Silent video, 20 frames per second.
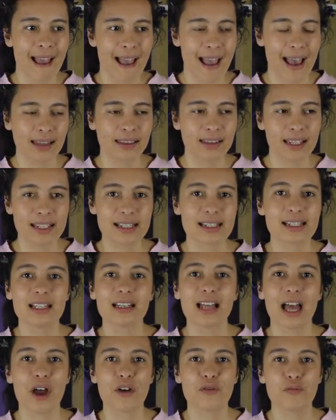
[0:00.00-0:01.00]
And they still
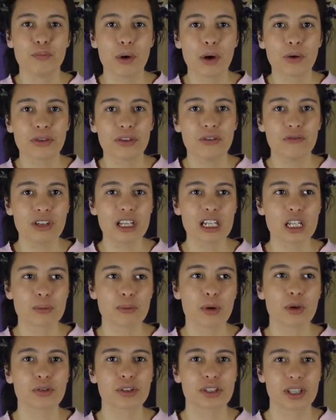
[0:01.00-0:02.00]
have both the
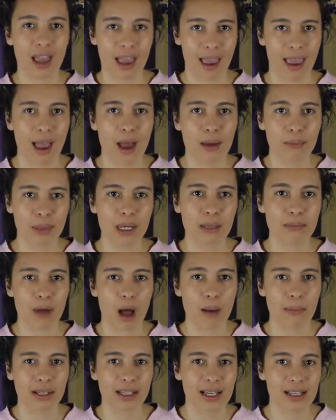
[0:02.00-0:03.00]
Vinsmokes and Big
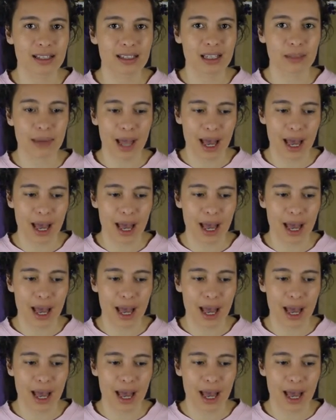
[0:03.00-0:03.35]
Mom against them.